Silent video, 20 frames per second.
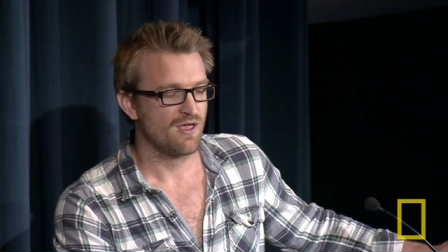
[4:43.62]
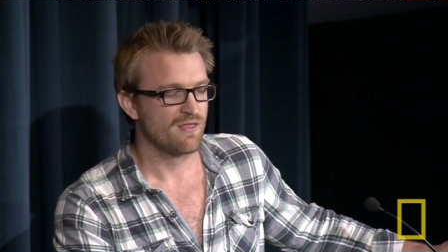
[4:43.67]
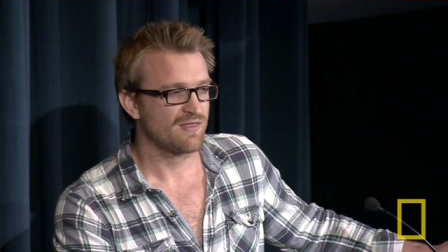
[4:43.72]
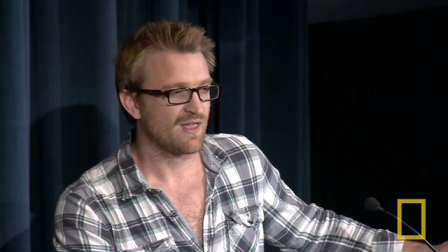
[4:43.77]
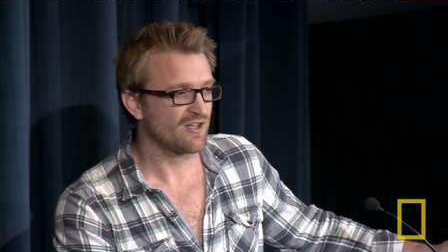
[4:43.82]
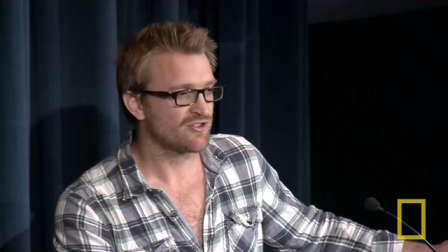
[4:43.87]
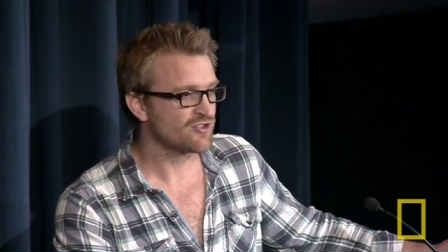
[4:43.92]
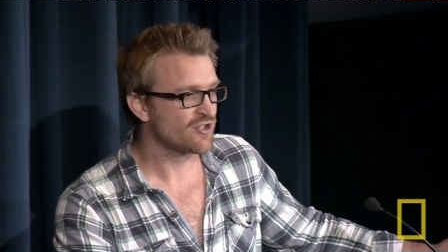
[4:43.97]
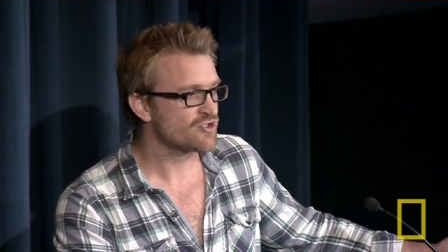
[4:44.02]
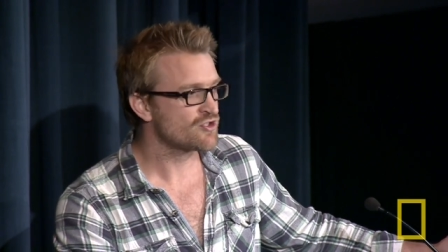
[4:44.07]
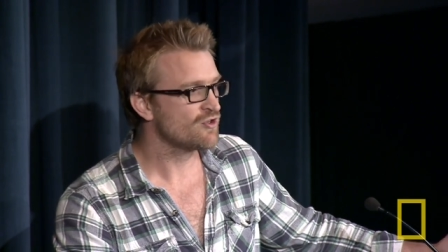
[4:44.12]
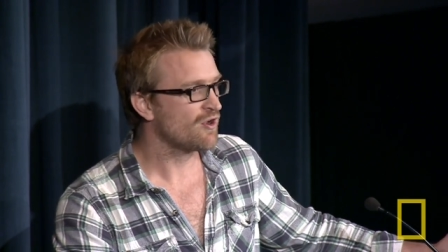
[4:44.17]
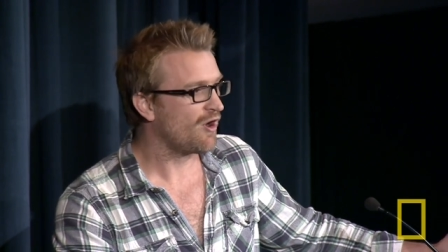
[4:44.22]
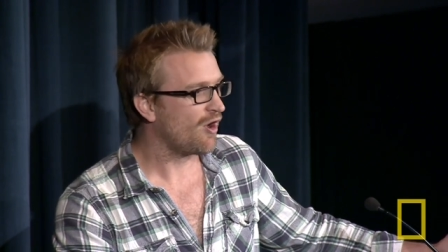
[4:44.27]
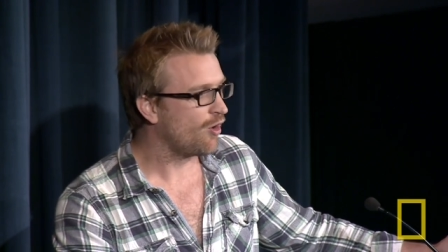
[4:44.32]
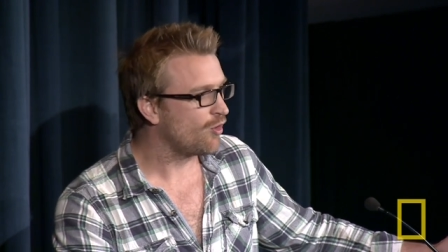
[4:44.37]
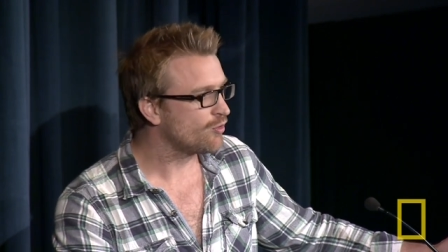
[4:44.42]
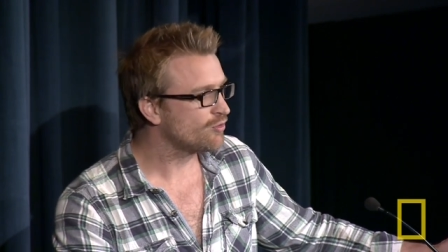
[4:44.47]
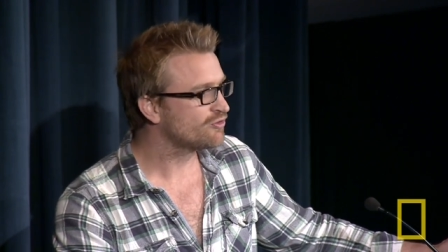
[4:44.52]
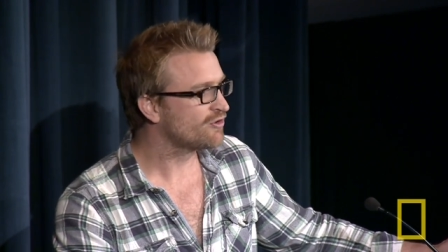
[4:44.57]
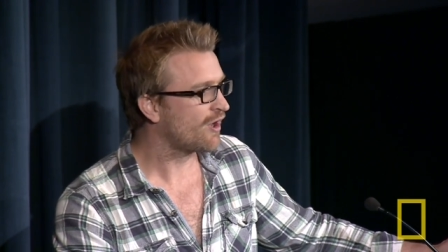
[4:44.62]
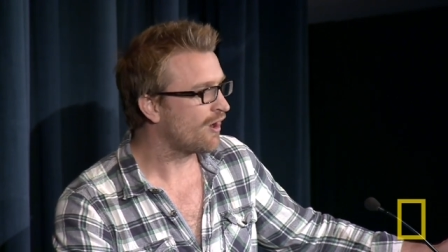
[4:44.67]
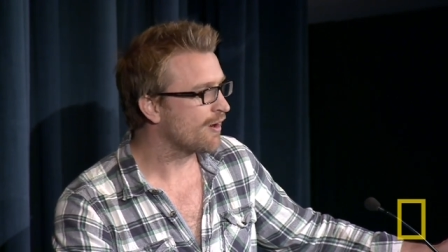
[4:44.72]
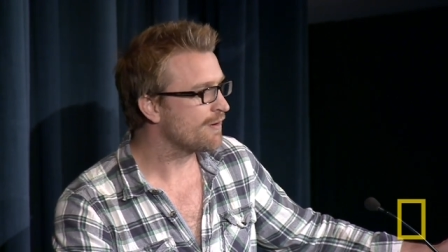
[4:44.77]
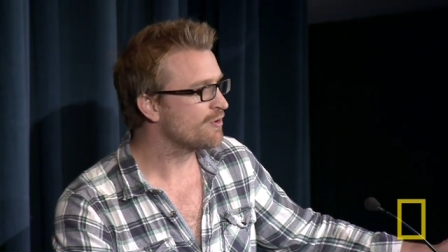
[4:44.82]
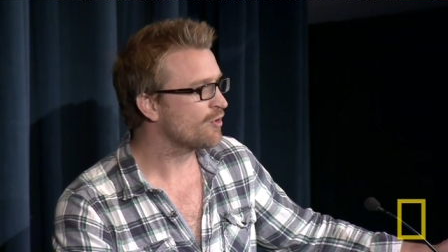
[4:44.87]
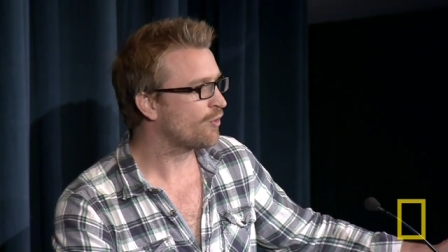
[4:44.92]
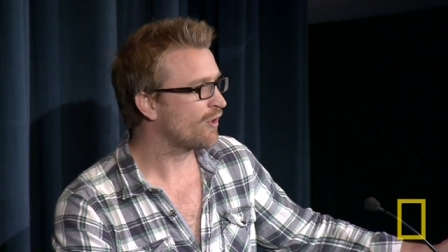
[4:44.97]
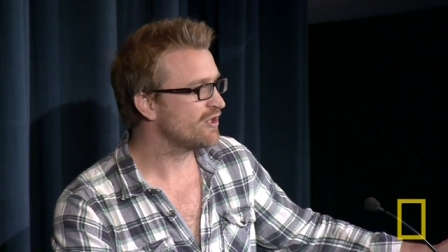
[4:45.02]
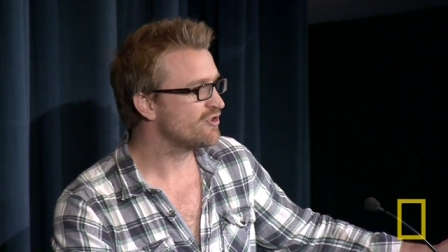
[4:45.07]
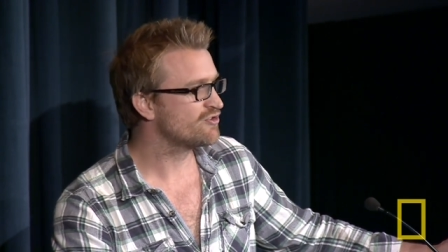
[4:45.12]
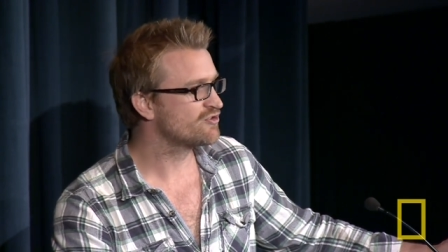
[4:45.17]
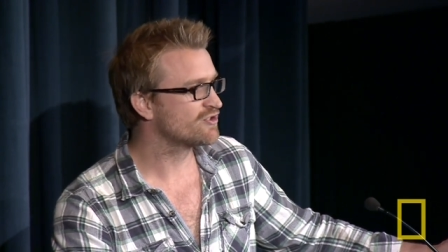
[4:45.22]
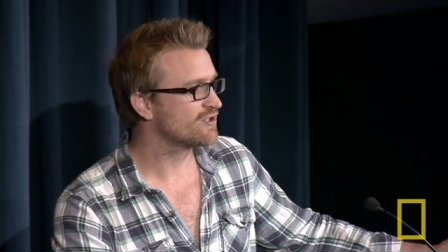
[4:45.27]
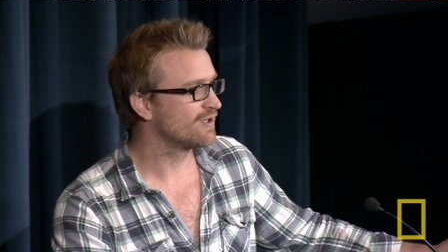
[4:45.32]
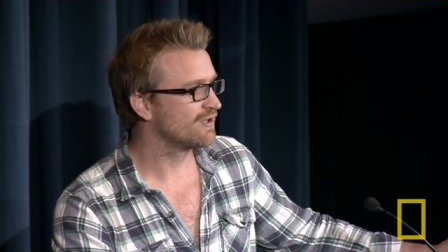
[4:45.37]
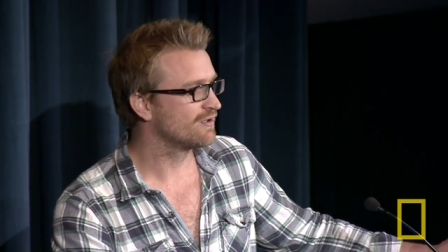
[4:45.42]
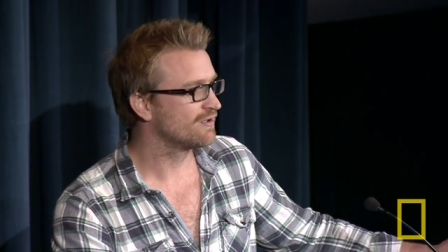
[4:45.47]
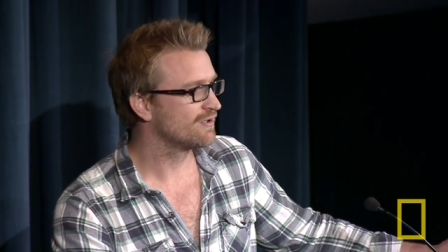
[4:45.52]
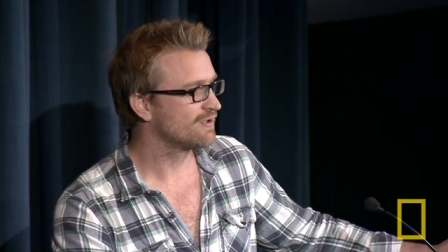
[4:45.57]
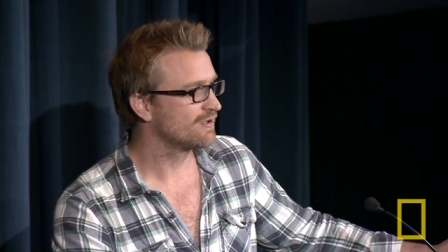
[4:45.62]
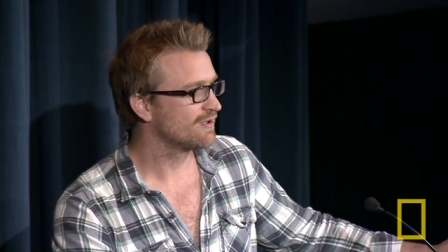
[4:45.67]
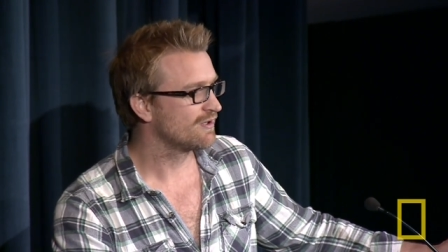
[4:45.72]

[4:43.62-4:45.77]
That's such an old-time question